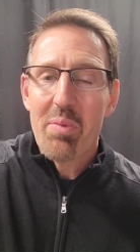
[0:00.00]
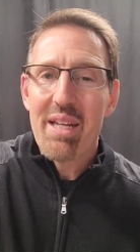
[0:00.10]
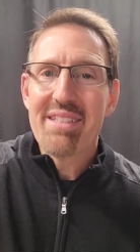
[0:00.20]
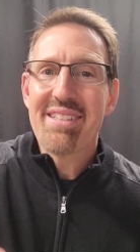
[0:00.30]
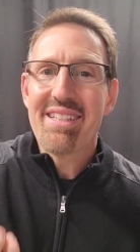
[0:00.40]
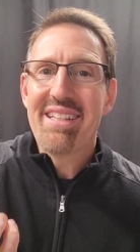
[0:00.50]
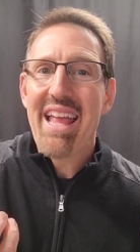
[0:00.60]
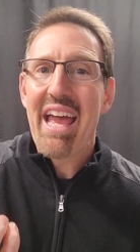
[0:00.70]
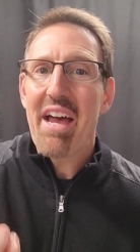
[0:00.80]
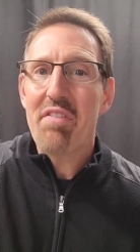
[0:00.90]
But it's the
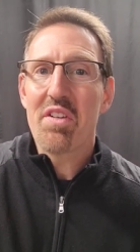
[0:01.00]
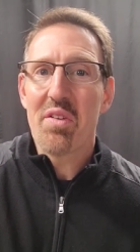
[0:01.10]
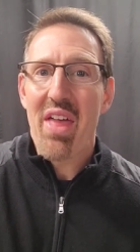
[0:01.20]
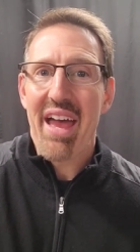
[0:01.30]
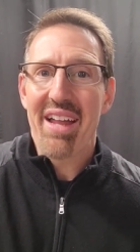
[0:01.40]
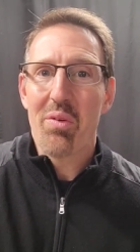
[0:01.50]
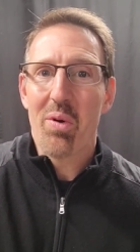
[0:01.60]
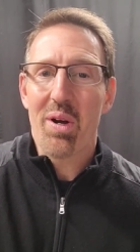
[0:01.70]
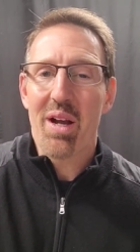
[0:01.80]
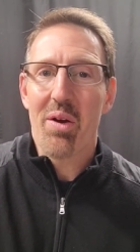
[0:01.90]
after that
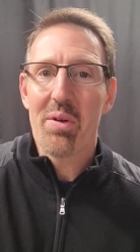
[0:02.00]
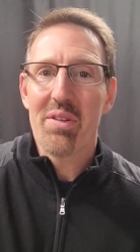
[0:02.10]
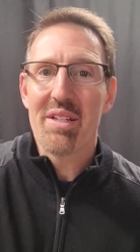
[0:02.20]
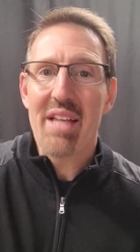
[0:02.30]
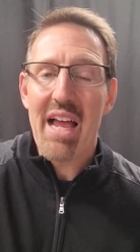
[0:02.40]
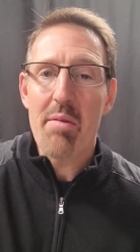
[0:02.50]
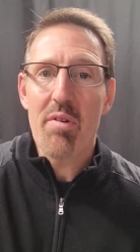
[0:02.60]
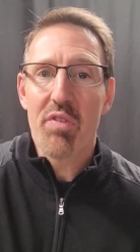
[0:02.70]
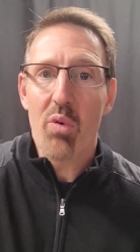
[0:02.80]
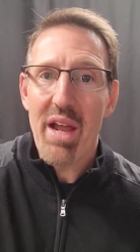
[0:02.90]
workout, the time
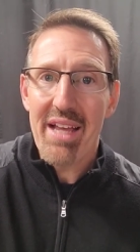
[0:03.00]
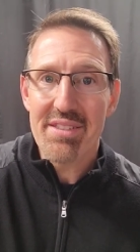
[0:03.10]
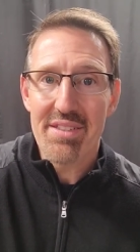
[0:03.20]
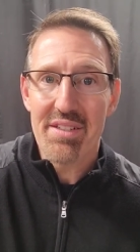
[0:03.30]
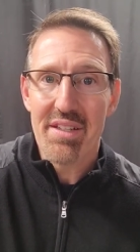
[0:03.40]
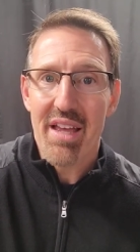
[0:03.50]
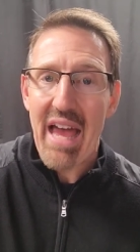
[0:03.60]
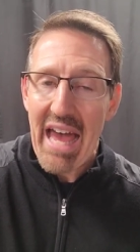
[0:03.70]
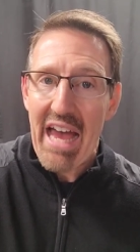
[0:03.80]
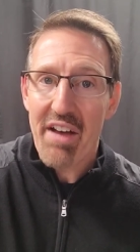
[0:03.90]
of rest
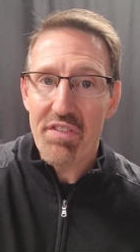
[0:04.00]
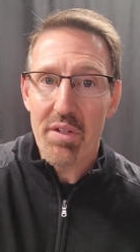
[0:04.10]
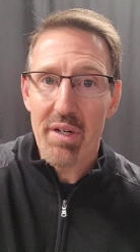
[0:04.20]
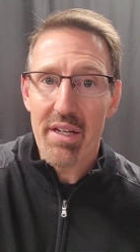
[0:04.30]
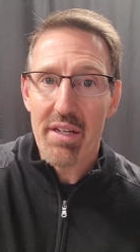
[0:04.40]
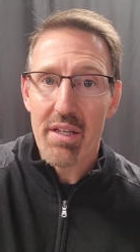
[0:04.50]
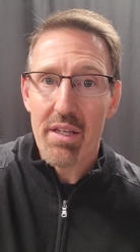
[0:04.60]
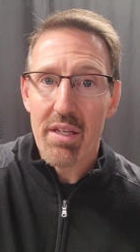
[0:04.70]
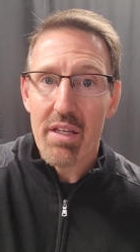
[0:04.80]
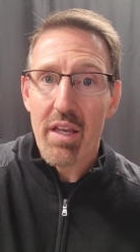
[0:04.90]
after it,
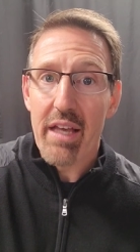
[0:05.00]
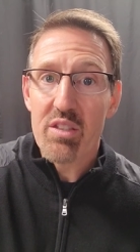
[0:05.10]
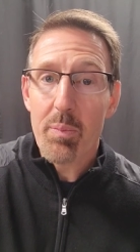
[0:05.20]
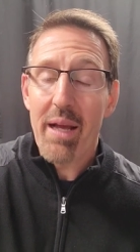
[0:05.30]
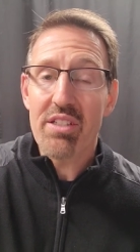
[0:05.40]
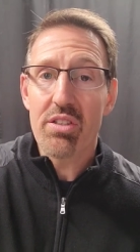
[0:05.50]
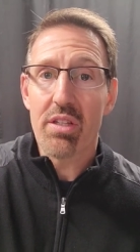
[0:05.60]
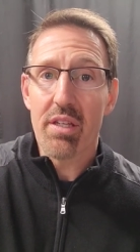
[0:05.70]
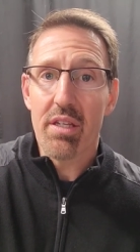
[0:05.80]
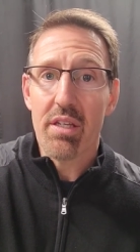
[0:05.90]

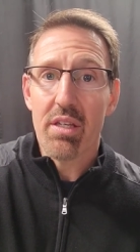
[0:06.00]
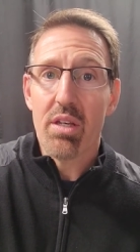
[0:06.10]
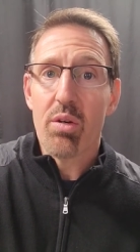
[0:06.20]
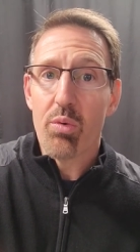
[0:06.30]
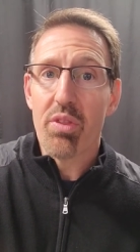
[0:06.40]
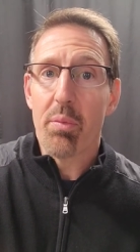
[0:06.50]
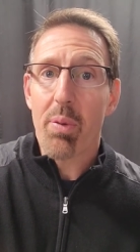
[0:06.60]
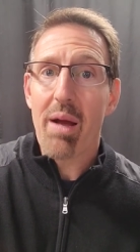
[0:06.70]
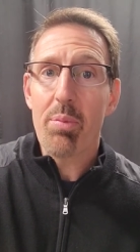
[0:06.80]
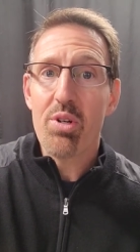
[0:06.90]
especially with the
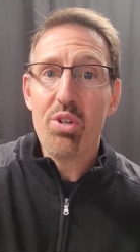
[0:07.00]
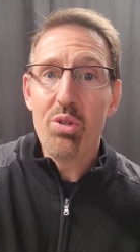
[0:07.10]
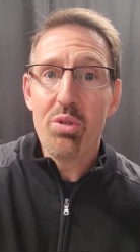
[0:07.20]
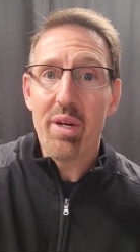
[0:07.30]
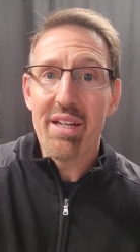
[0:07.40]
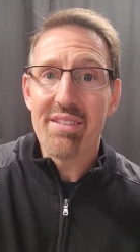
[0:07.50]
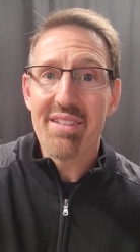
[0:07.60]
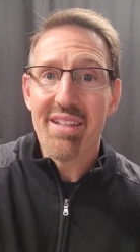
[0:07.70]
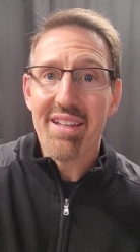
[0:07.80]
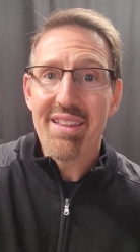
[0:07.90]
proper nutrients,
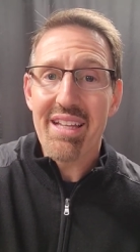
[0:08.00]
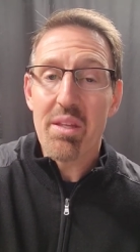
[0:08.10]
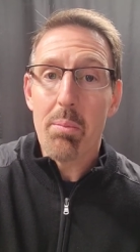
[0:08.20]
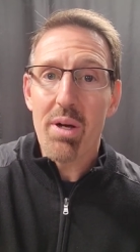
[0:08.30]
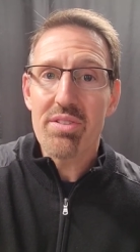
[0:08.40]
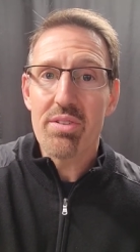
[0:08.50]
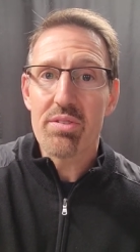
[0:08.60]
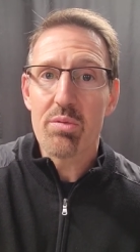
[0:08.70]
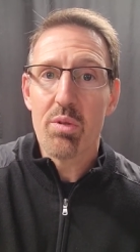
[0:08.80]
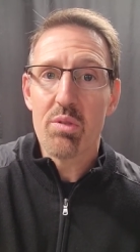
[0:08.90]
that the
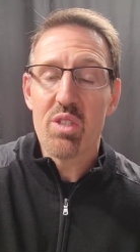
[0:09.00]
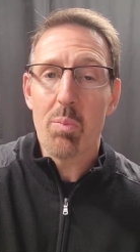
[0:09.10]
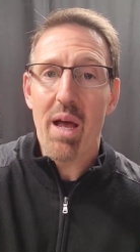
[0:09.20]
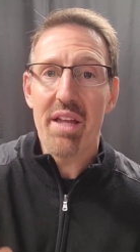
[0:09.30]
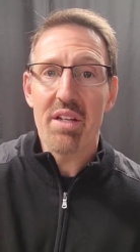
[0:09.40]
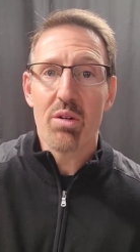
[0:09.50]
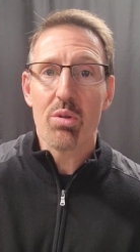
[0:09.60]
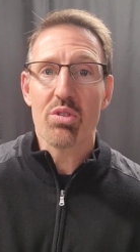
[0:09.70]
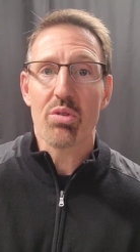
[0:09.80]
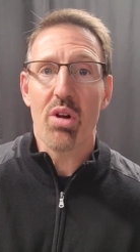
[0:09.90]
muscles will respond and
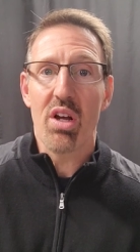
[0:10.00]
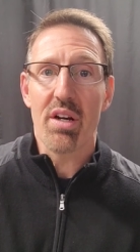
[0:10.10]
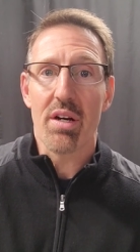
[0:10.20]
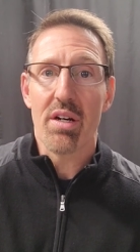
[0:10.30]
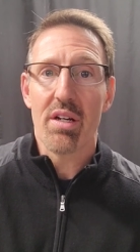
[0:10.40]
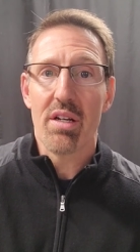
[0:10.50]
grow stronger.